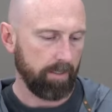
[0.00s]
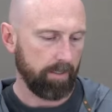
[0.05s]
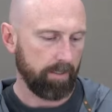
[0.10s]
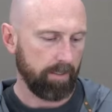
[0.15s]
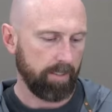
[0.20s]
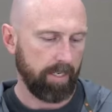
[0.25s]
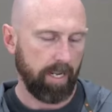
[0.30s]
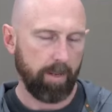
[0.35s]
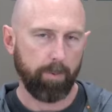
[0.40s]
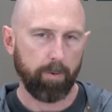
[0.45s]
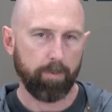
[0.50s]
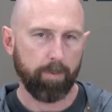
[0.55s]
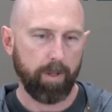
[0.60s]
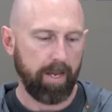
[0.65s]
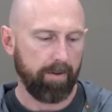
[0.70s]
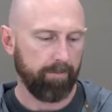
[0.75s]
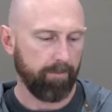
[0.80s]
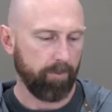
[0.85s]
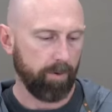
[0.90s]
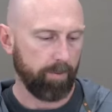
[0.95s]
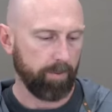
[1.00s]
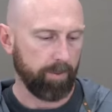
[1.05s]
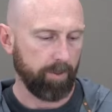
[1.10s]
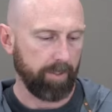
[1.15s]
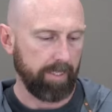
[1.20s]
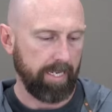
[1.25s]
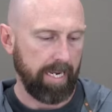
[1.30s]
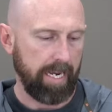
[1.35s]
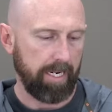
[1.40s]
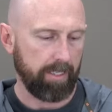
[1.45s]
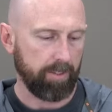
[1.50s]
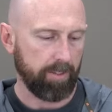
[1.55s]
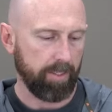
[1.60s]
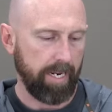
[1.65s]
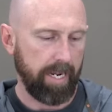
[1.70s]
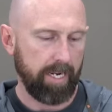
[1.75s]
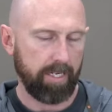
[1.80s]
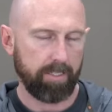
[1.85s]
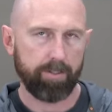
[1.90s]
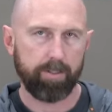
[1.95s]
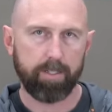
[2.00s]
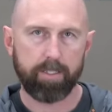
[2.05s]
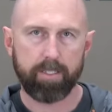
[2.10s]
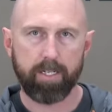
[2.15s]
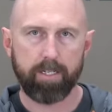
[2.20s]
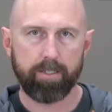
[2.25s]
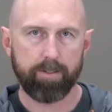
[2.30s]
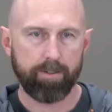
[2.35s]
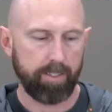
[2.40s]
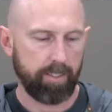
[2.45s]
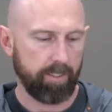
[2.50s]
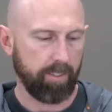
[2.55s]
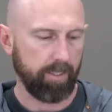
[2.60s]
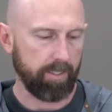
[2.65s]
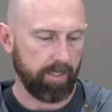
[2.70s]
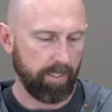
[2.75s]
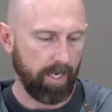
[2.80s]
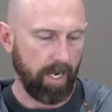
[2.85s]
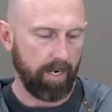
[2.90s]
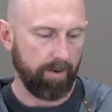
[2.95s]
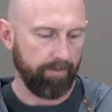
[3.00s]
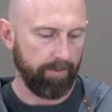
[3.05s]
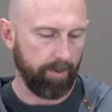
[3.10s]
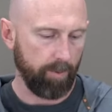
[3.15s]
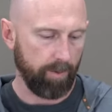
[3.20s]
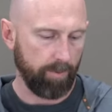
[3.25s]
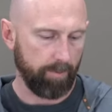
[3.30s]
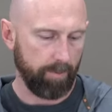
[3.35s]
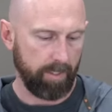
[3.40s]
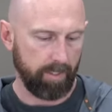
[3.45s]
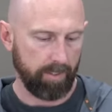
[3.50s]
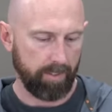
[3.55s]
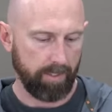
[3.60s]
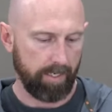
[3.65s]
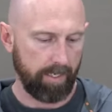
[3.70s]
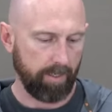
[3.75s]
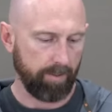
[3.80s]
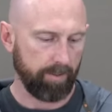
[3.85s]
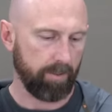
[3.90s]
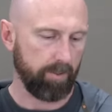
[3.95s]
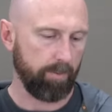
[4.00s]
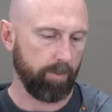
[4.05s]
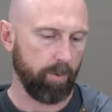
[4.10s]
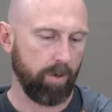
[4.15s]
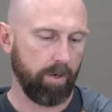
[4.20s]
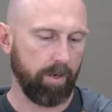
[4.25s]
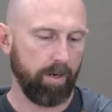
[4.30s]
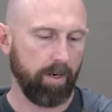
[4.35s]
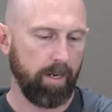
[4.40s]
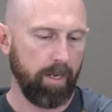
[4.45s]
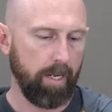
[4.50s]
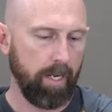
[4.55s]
stable platform to attach extra accessories to the side if you want to build it out some more.